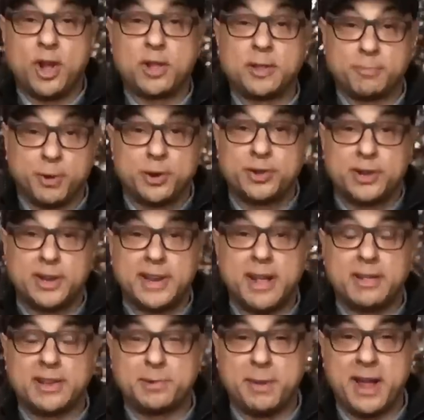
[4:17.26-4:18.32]
all, the person to
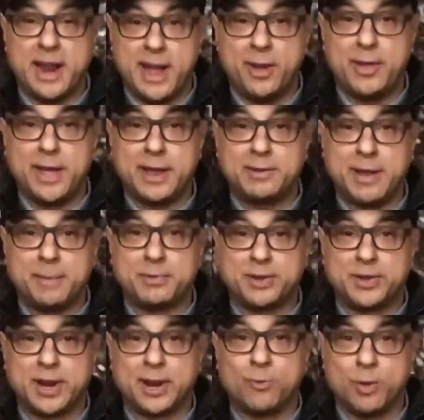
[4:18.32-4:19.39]
tell us about how they kept it
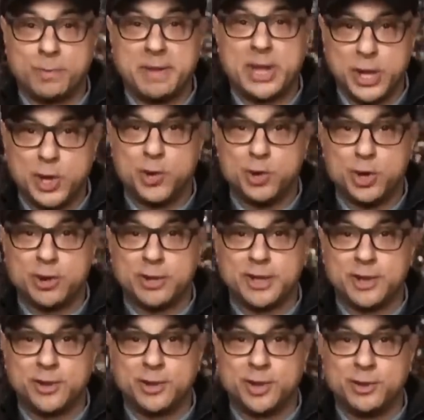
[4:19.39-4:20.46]
secret would be you. You're the,
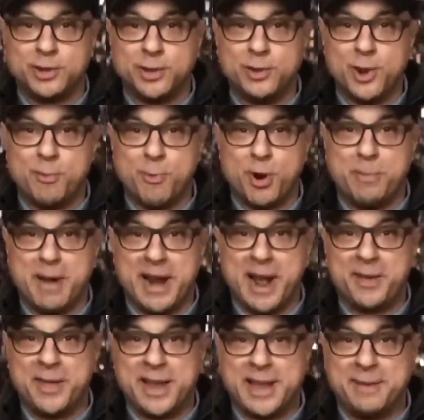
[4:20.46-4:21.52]
you, you, you know more about
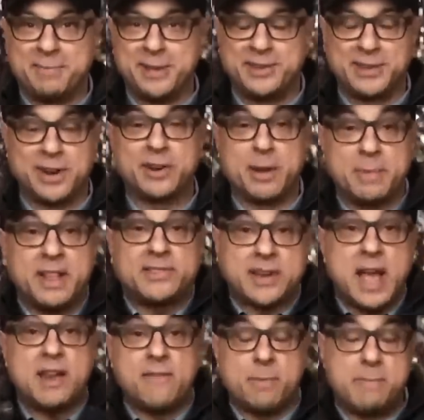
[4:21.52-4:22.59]
how they keep these secrets. I mean, that's
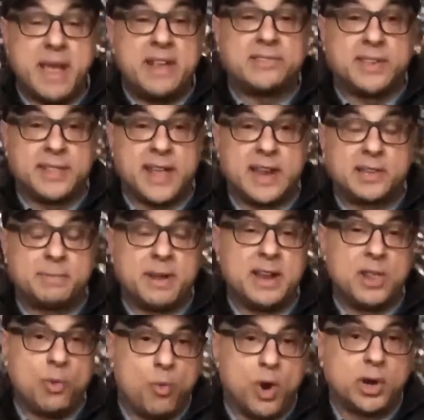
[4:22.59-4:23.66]
kind of amazing that it's been
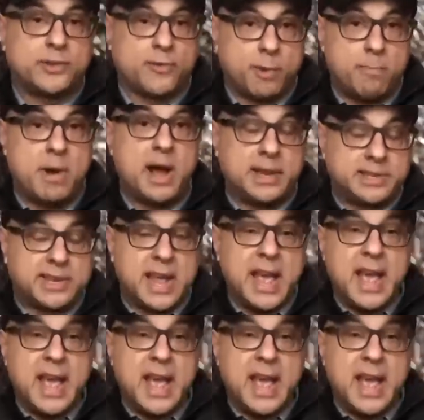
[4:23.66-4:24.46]
in the works for months